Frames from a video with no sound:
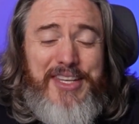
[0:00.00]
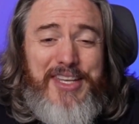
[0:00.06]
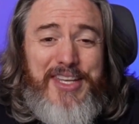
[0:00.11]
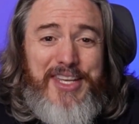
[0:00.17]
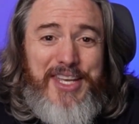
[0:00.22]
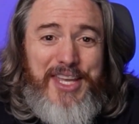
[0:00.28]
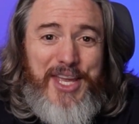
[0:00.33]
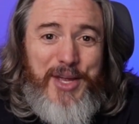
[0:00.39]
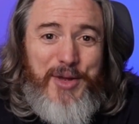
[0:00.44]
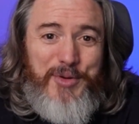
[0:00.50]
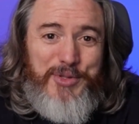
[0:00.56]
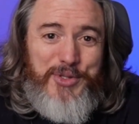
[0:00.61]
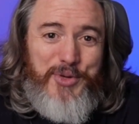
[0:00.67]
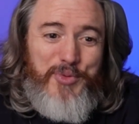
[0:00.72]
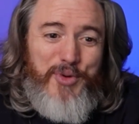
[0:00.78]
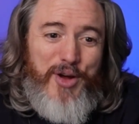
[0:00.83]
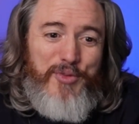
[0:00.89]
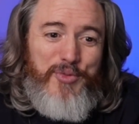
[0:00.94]
It was a
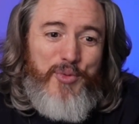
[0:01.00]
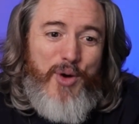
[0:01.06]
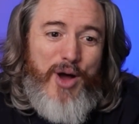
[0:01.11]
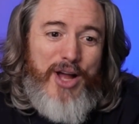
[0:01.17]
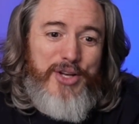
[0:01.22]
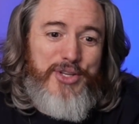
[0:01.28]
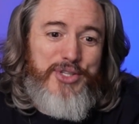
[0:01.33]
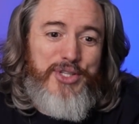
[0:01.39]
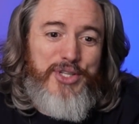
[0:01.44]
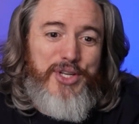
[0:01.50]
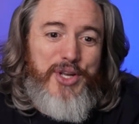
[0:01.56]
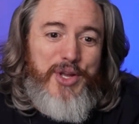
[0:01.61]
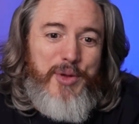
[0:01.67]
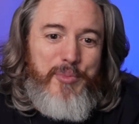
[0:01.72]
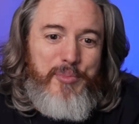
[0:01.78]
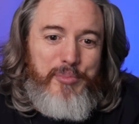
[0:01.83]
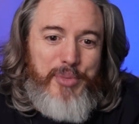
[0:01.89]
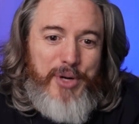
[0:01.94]
rough watch,
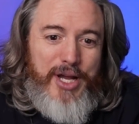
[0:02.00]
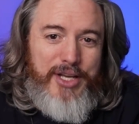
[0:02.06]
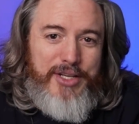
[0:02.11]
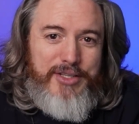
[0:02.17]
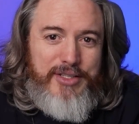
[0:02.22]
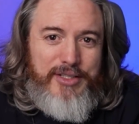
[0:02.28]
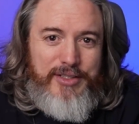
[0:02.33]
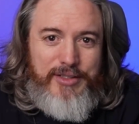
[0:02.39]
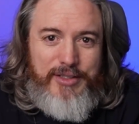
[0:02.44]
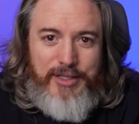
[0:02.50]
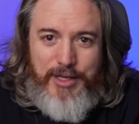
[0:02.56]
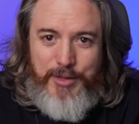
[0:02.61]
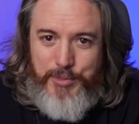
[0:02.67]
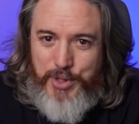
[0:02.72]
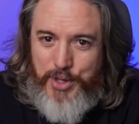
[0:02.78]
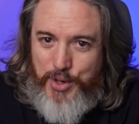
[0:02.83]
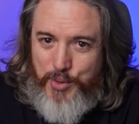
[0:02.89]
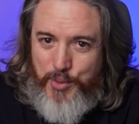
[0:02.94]
but I'm
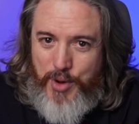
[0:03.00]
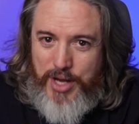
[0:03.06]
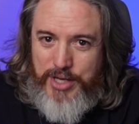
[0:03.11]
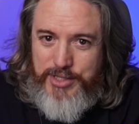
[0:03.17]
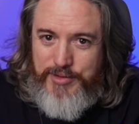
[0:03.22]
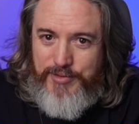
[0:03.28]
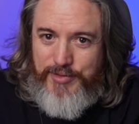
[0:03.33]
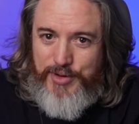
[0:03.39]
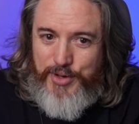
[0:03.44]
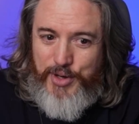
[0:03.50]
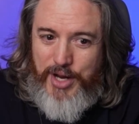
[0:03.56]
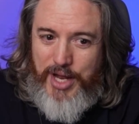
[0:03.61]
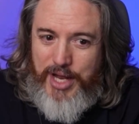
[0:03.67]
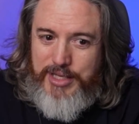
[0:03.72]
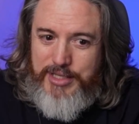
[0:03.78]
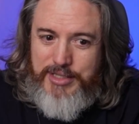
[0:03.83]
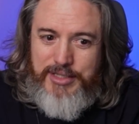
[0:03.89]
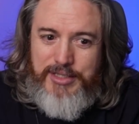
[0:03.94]
here to watch it for you
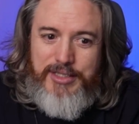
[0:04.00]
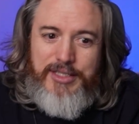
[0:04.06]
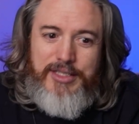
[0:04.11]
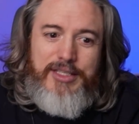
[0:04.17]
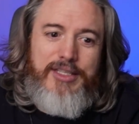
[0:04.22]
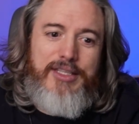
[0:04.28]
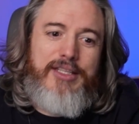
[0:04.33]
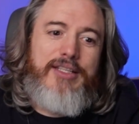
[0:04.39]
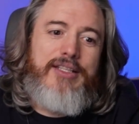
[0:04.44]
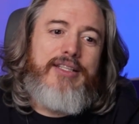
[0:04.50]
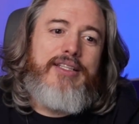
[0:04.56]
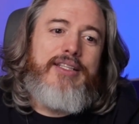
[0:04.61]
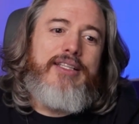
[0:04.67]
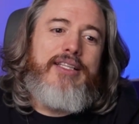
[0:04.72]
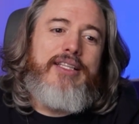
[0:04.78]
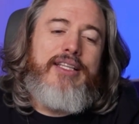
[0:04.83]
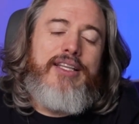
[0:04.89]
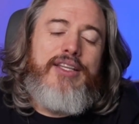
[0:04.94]
guys.
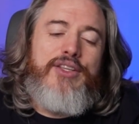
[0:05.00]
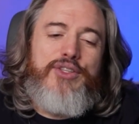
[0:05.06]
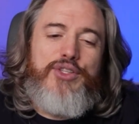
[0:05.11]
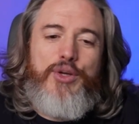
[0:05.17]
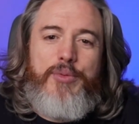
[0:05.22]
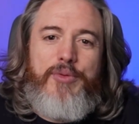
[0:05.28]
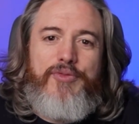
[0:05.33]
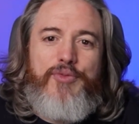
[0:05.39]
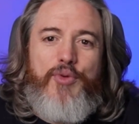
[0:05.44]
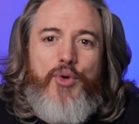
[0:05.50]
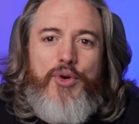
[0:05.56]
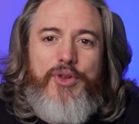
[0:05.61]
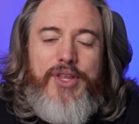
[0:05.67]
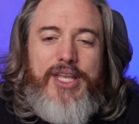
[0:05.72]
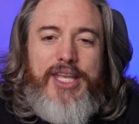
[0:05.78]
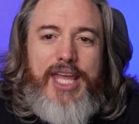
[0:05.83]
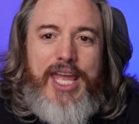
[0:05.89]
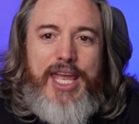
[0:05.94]
So before the
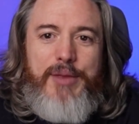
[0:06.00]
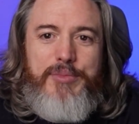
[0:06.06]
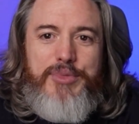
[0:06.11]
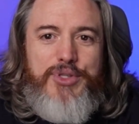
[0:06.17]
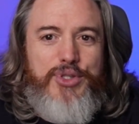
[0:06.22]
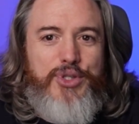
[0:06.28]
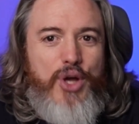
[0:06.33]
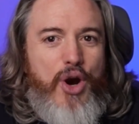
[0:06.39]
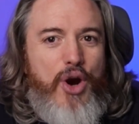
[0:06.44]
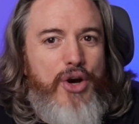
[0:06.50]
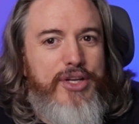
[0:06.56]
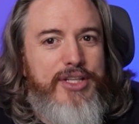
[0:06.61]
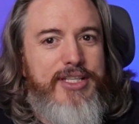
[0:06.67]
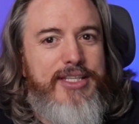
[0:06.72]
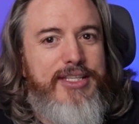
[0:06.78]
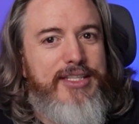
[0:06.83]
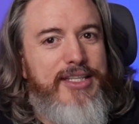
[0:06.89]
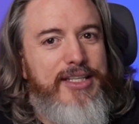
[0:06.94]
game
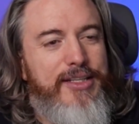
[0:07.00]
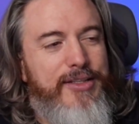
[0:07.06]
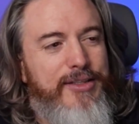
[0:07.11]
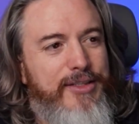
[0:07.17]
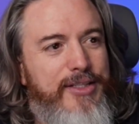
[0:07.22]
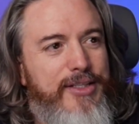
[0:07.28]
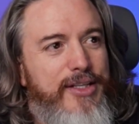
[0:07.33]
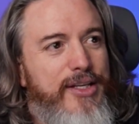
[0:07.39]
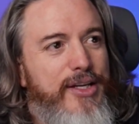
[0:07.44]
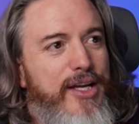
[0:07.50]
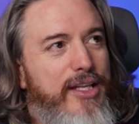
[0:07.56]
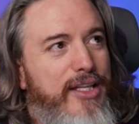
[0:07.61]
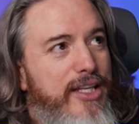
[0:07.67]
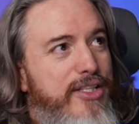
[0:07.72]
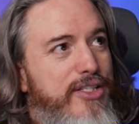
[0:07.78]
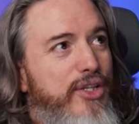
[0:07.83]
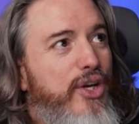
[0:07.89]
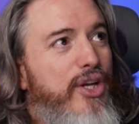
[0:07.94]
starts,
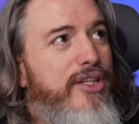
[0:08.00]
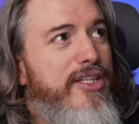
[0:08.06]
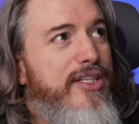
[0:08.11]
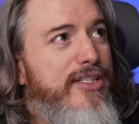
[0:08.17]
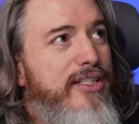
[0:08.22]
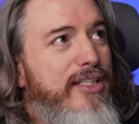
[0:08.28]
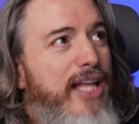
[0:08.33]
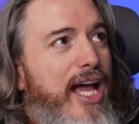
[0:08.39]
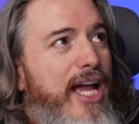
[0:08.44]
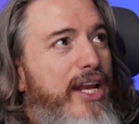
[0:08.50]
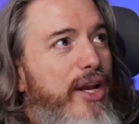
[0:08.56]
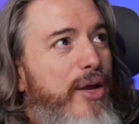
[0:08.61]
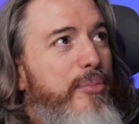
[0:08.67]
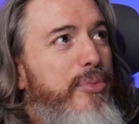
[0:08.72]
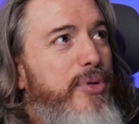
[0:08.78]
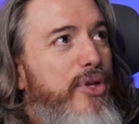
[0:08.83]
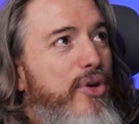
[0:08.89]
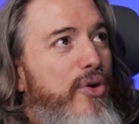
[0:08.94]
let's look at this lineup
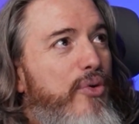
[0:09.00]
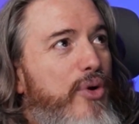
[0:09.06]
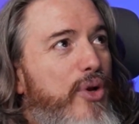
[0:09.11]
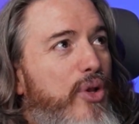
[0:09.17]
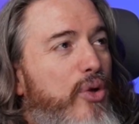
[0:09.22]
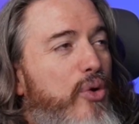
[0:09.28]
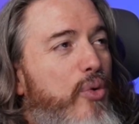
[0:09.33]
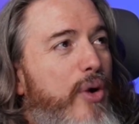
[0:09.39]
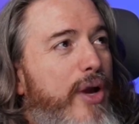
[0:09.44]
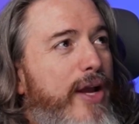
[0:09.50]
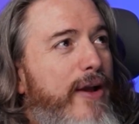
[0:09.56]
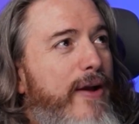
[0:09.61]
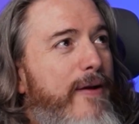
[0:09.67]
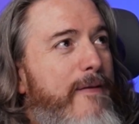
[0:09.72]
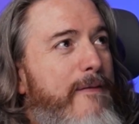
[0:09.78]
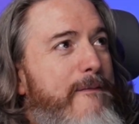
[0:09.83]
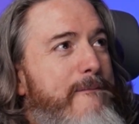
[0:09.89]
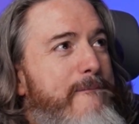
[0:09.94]
here real quick.
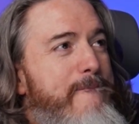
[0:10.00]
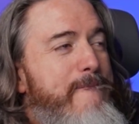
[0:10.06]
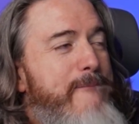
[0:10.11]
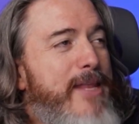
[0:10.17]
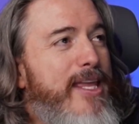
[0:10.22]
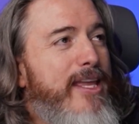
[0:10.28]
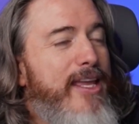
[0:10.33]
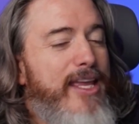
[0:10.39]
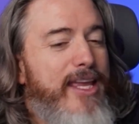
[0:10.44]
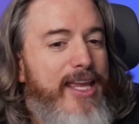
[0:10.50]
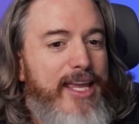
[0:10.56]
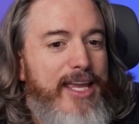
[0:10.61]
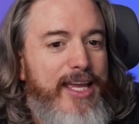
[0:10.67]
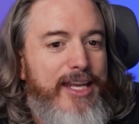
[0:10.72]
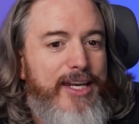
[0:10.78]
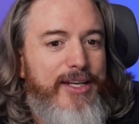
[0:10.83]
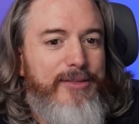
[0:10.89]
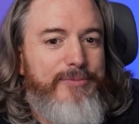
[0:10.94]

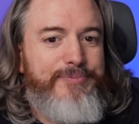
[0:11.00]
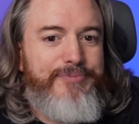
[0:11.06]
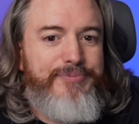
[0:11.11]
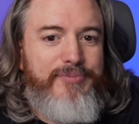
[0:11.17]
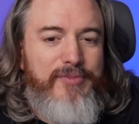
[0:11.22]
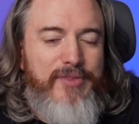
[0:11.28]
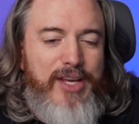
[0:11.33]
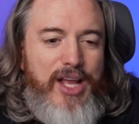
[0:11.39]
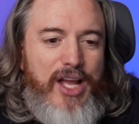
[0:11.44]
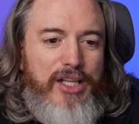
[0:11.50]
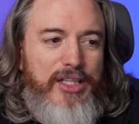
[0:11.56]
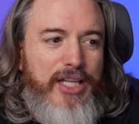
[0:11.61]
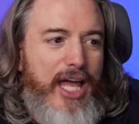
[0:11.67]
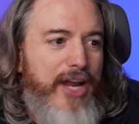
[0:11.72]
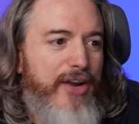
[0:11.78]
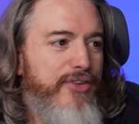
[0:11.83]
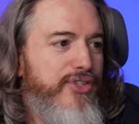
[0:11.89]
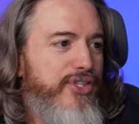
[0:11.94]
And a lot
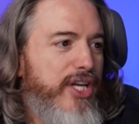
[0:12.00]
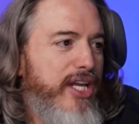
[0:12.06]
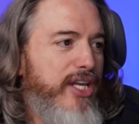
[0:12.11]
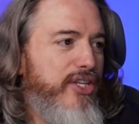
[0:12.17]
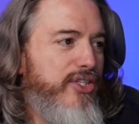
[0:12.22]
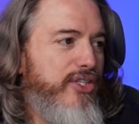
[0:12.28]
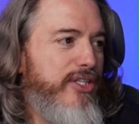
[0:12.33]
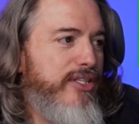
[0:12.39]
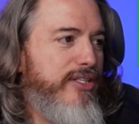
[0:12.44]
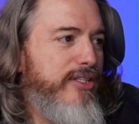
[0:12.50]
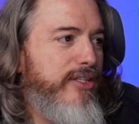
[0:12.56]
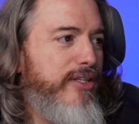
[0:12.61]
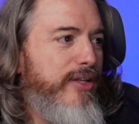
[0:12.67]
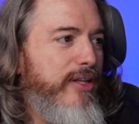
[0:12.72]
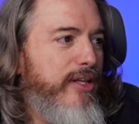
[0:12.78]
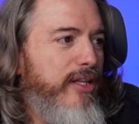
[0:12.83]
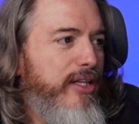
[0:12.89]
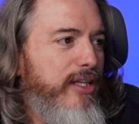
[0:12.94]
of changes.
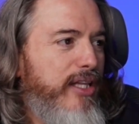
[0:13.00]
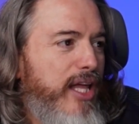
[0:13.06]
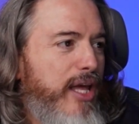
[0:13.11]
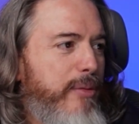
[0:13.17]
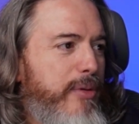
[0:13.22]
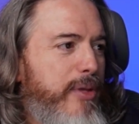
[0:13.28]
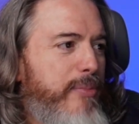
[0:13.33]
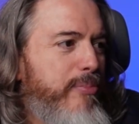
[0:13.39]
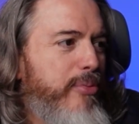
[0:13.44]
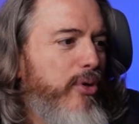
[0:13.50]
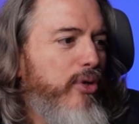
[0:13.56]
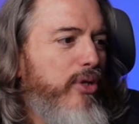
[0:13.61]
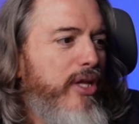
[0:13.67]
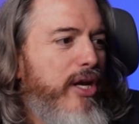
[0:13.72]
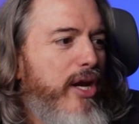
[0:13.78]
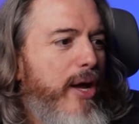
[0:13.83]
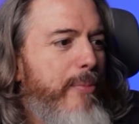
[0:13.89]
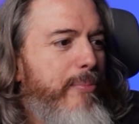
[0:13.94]
Let me pull it
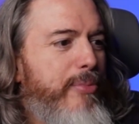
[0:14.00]
up.